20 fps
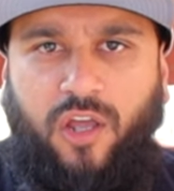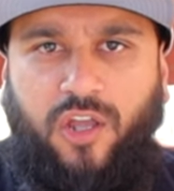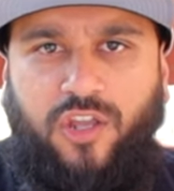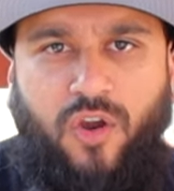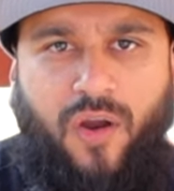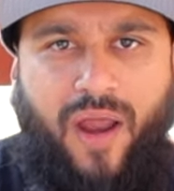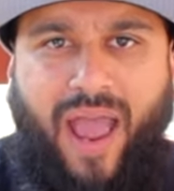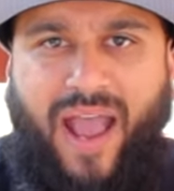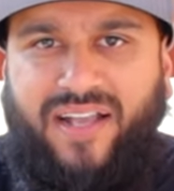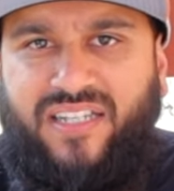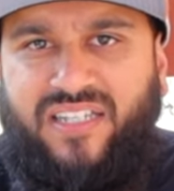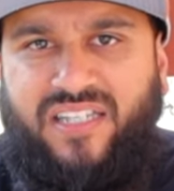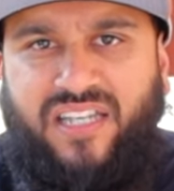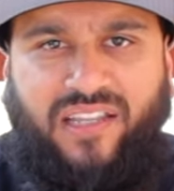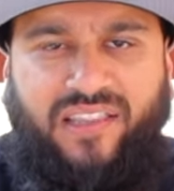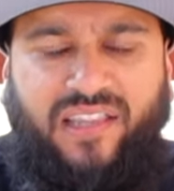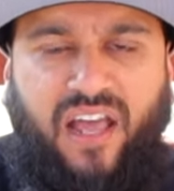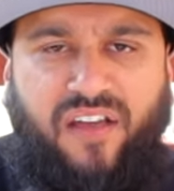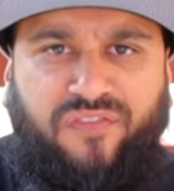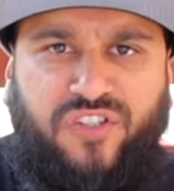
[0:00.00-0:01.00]
Your ex
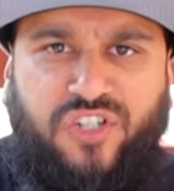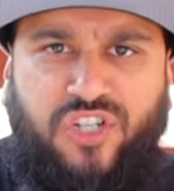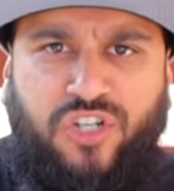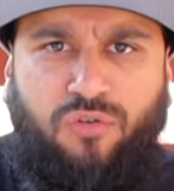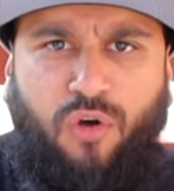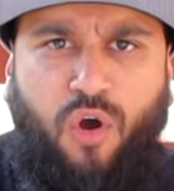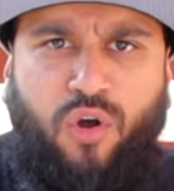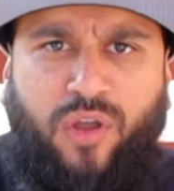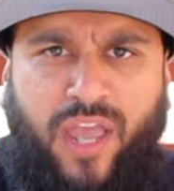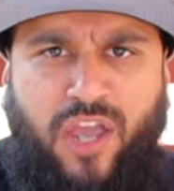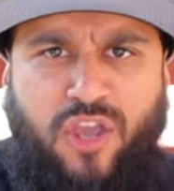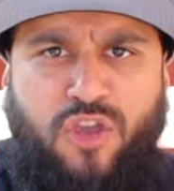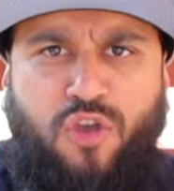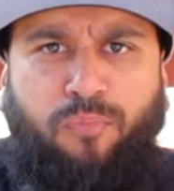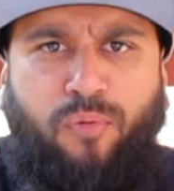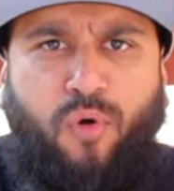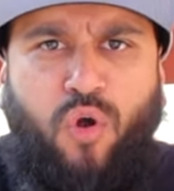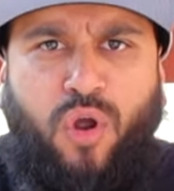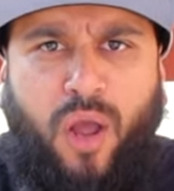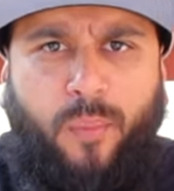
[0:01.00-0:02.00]
done left you. Okay, you
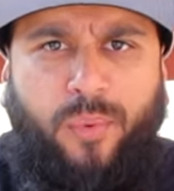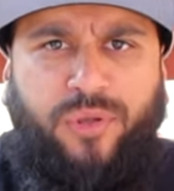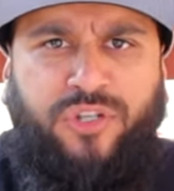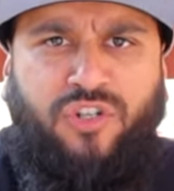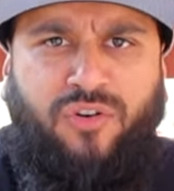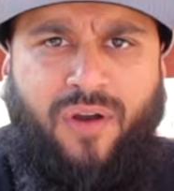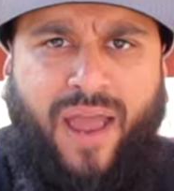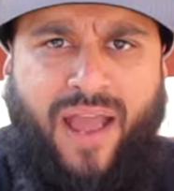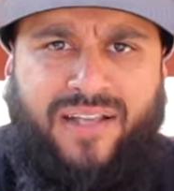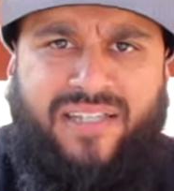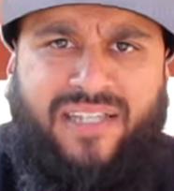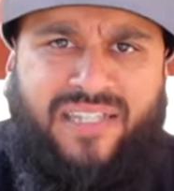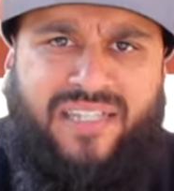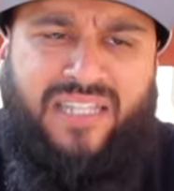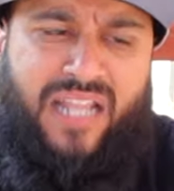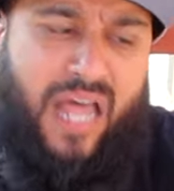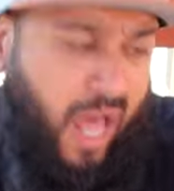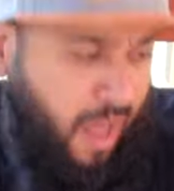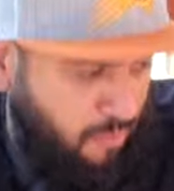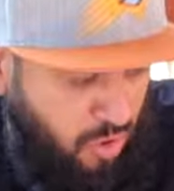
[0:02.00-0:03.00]
broke up with your ex.
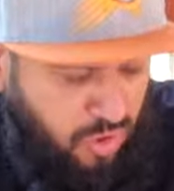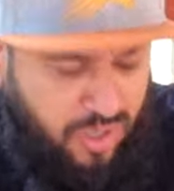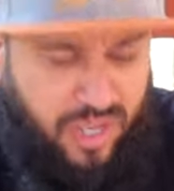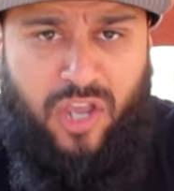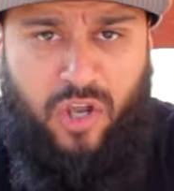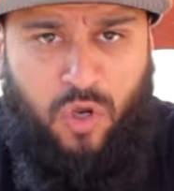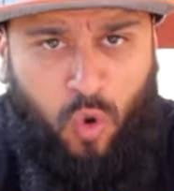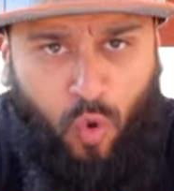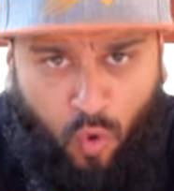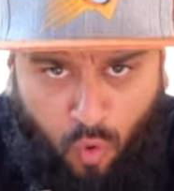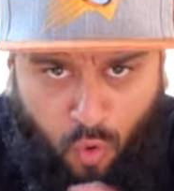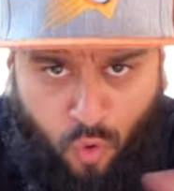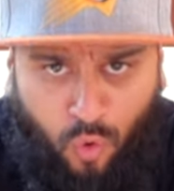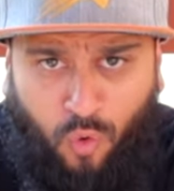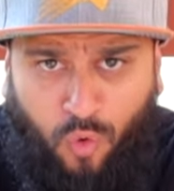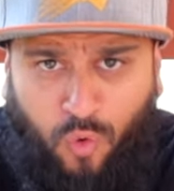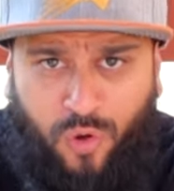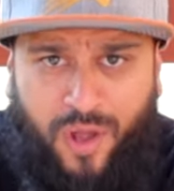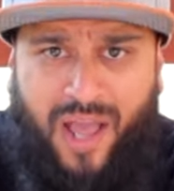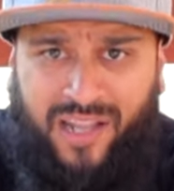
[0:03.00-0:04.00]
Islam. Okay,
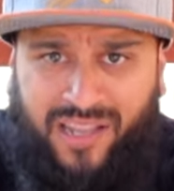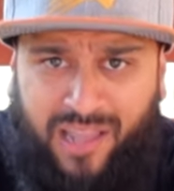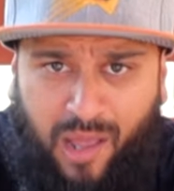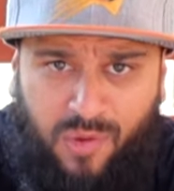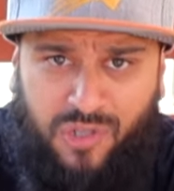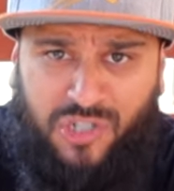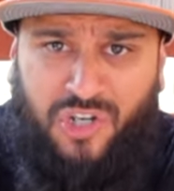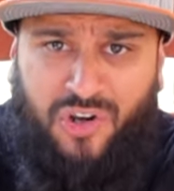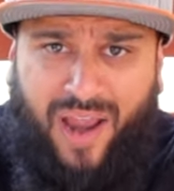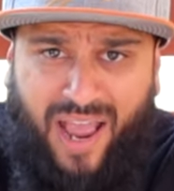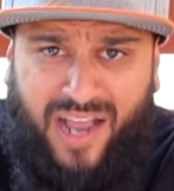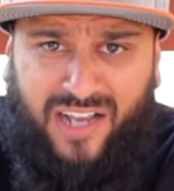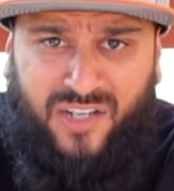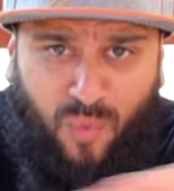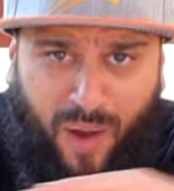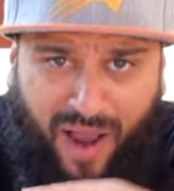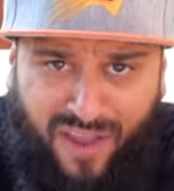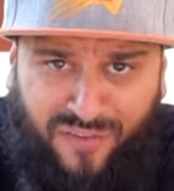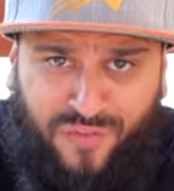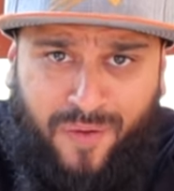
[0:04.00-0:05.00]
cool. That was your
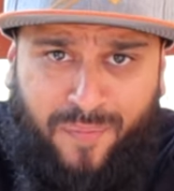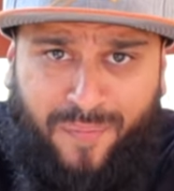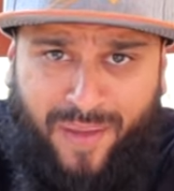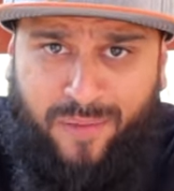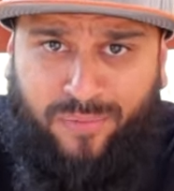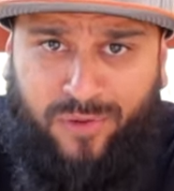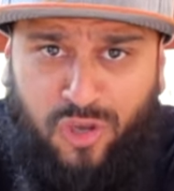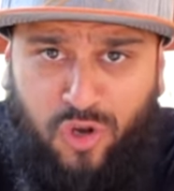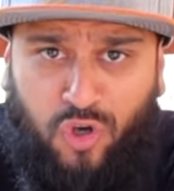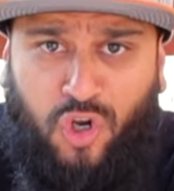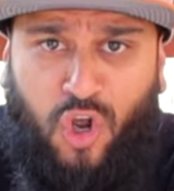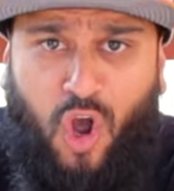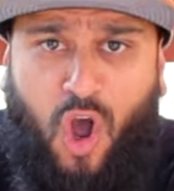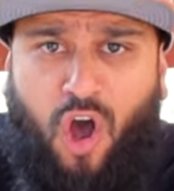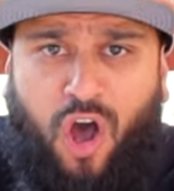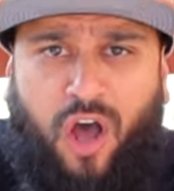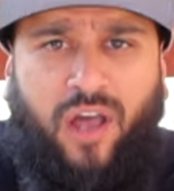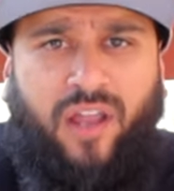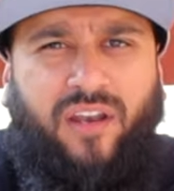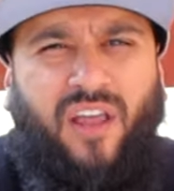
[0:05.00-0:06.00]
ex-wifey, baby. You're
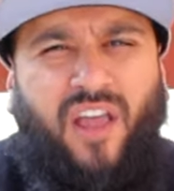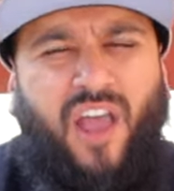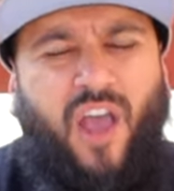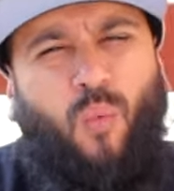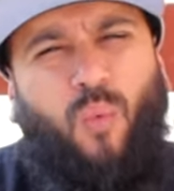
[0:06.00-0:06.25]
gone.